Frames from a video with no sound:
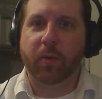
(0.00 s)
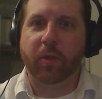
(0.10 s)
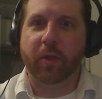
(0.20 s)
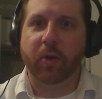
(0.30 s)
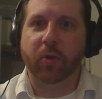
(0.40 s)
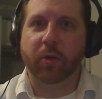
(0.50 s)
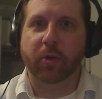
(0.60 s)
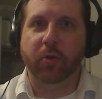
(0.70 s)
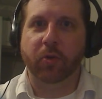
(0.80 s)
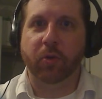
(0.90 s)
of the
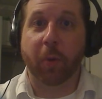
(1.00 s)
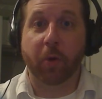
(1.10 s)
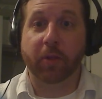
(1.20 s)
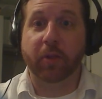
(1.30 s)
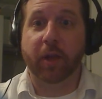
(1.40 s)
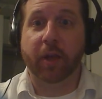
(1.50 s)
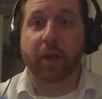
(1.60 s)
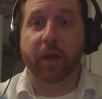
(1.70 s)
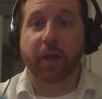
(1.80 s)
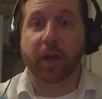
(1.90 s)
earlier opponents, I
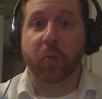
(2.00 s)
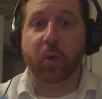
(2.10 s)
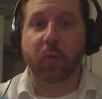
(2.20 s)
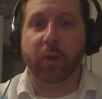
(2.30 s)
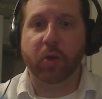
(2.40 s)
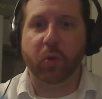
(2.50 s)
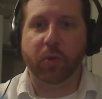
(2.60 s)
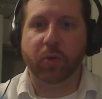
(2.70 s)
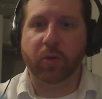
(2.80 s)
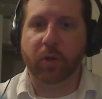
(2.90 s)
got a 1
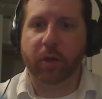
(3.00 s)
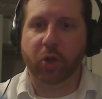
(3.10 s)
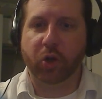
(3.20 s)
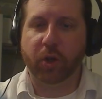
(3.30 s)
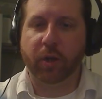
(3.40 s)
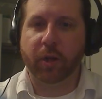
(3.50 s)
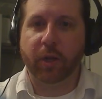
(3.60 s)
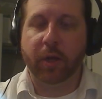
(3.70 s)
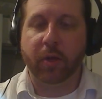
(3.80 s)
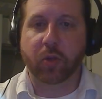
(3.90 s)
resource addition.
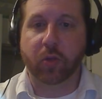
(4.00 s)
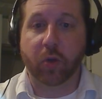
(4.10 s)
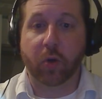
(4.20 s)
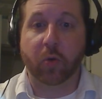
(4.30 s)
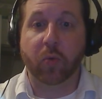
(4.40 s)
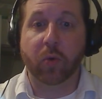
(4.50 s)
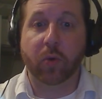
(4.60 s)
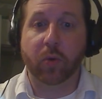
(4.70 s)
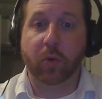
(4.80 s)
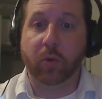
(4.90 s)
So,
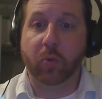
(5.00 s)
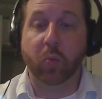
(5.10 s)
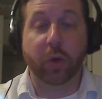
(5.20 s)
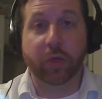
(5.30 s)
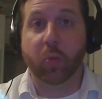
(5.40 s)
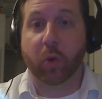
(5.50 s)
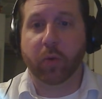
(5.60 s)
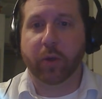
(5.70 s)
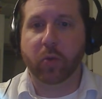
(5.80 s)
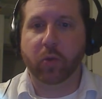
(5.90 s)
with 1
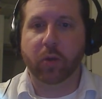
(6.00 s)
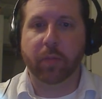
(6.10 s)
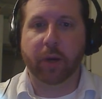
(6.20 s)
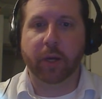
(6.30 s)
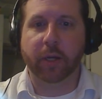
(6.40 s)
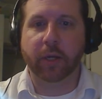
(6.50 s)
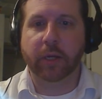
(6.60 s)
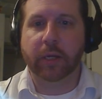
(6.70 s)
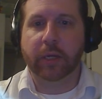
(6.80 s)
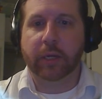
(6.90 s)
resource in mind,
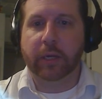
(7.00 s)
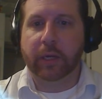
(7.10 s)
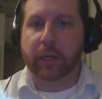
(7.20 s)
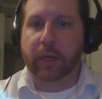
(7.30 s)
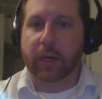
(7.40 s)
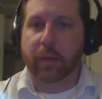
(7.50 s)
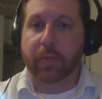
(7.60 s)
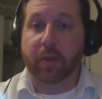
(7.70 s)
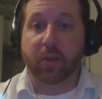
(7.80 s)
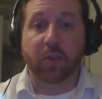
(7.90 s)

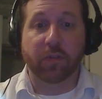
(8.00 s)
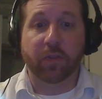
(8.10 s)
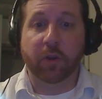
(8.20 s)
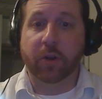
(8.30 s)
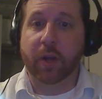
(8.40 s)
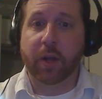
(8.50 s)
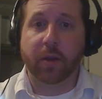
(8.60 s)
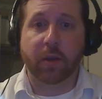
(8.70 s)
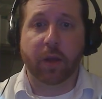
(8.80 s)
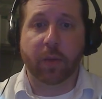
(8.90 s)
this is a very good
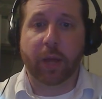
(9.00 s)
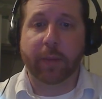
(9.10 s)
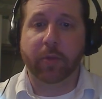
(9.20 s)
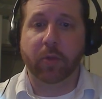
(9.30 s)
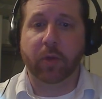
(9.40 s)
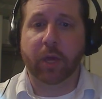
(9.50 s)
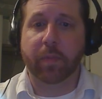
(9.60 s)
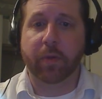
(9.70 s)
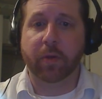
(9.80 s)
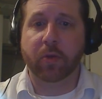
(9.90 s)
hand. I will absolutely
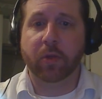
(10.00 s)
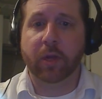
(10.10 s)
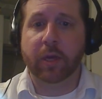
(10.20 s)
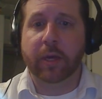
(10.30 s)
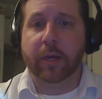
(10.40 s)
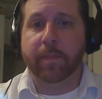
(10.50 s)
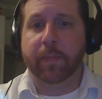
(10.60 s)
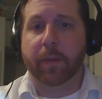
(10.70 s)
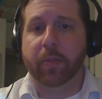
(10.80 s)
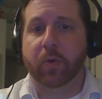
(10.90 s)
keep this.
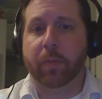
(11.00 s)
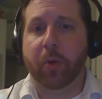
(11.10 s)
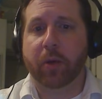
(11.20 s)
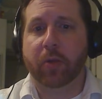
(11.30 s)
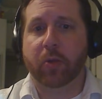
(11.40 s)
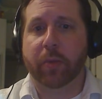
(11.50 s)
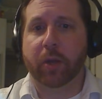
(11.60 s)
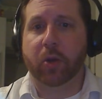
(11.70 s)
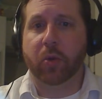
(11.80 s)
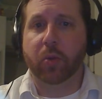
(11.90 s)
The Reprocessor
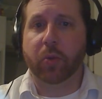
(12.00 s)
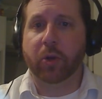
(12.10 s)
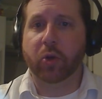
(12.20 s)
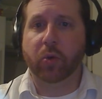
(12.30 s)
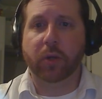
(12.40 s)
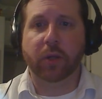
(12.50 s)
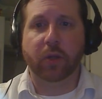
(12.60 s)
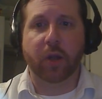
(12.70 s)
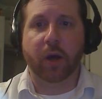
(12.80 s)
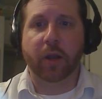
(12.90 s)
being 2 threshold
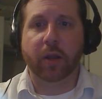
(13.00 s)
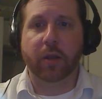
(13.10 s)
is not